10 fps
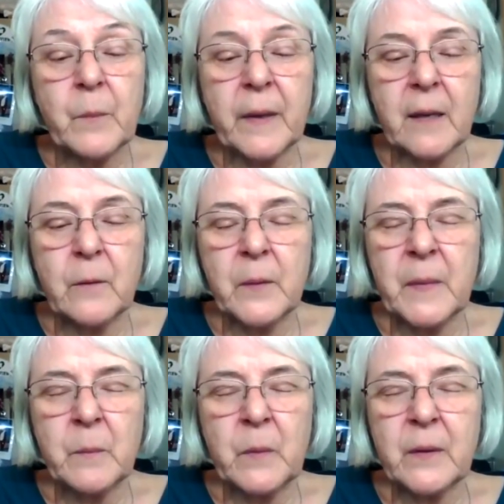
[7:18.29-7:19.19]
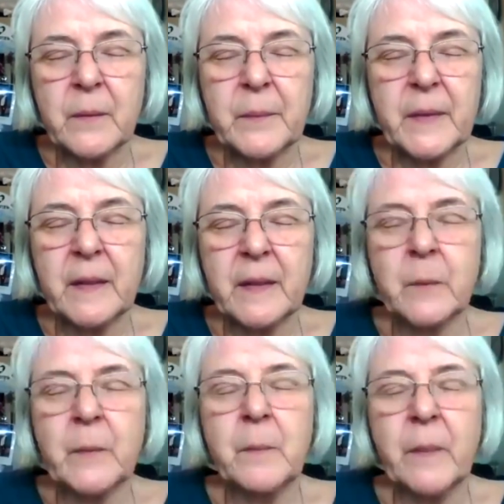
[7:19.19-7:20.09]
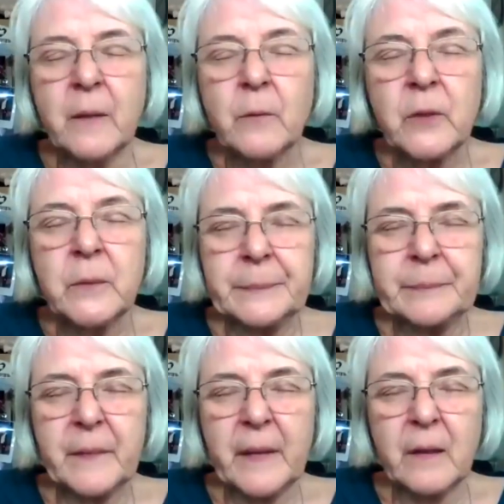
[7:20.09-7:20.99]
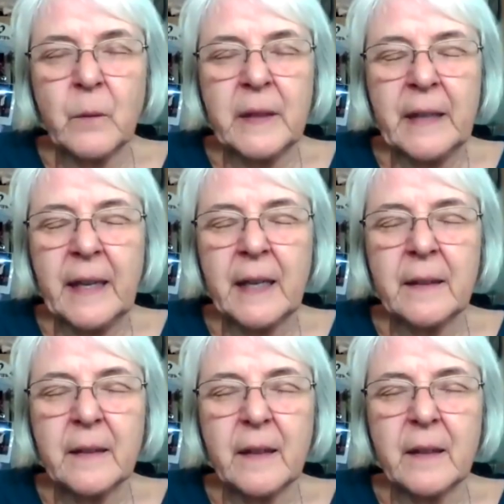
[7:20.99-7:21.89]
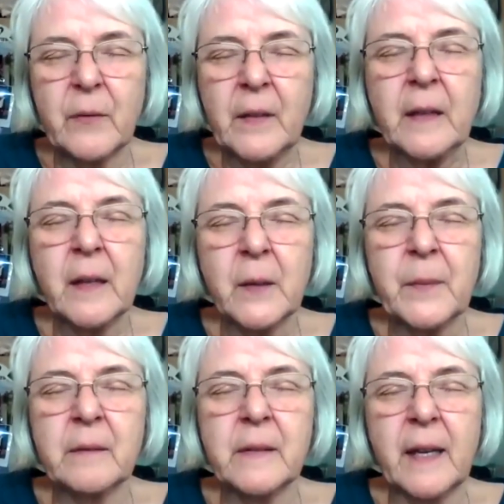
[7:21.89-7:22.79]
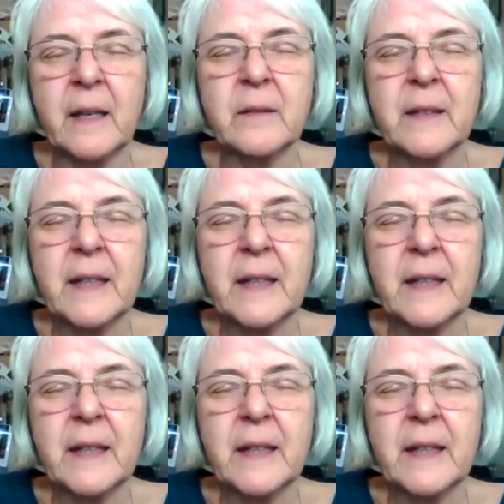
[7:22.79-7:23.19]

But I remember in my bedroom one day uh, thinking about that.